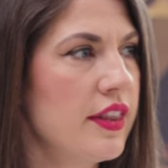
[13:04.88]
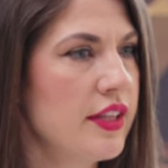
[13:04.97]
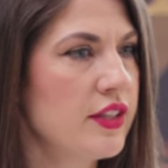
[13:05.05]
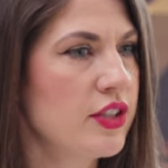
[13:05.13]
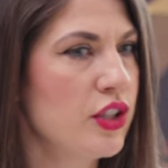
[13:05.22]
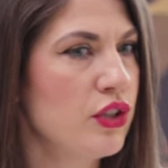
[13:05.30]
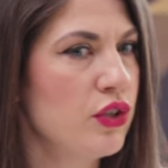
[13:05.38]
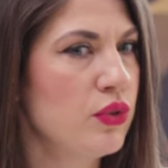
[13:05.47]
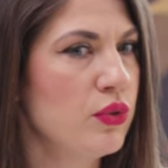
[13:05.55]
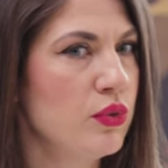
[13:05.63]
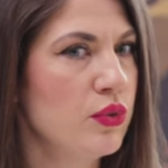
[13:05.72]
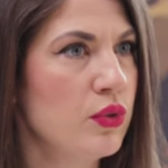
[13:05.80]
the things that
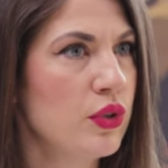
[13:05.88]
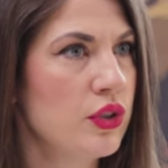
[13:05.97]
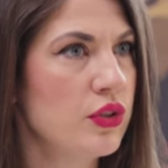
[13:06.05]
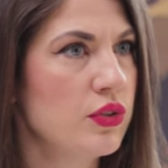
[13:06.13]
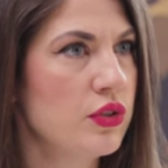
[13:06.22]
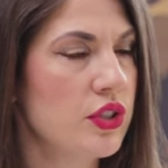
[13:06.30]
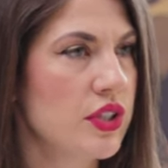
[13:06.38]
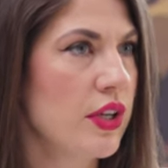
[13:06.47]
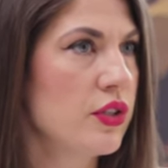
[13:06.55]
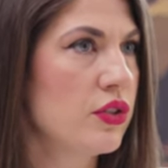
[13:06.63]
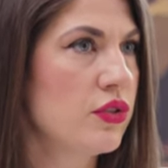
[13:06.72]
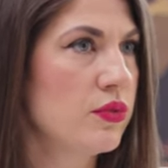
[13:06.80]
you
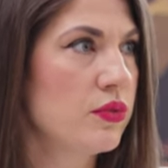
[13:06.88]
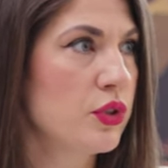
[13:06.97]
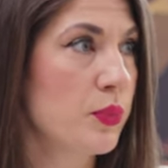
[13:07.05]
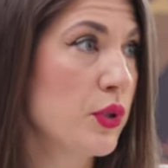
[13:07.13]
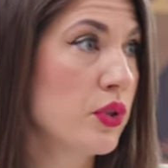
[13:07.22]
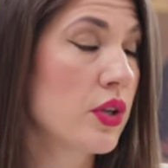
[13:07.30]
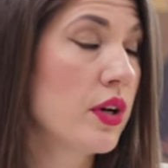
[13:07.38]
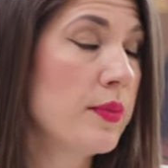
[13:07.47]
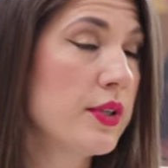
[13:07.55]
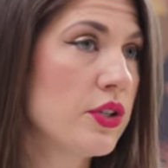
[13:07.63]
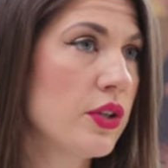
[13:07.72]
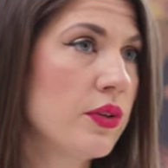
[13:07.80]
decide to put your
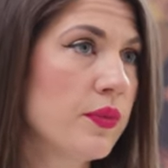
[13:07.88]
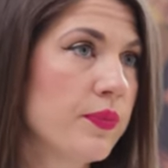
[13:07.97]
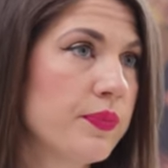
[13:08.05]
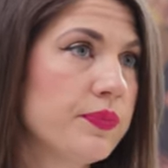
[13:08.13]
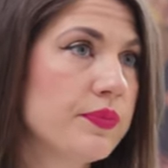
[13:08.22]
time into?